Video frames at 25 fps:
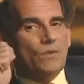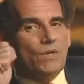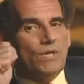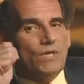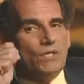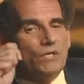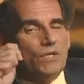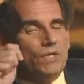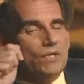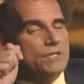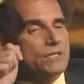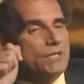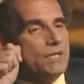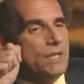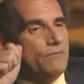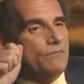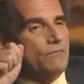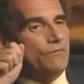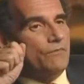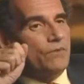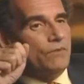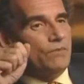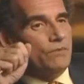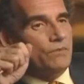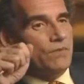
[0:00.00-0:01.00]
which,
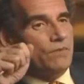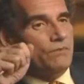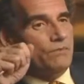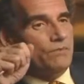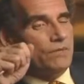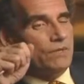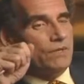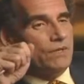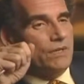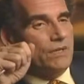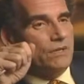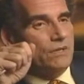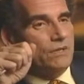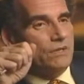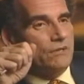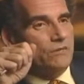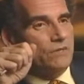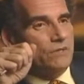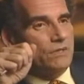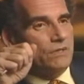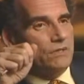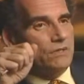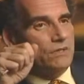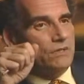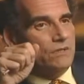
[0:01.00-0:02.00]
except for the
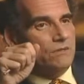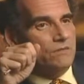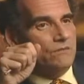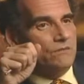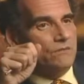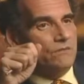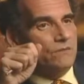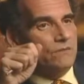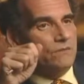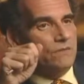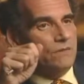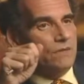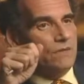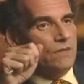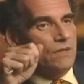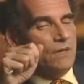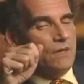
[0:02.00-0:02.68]
reproductive system,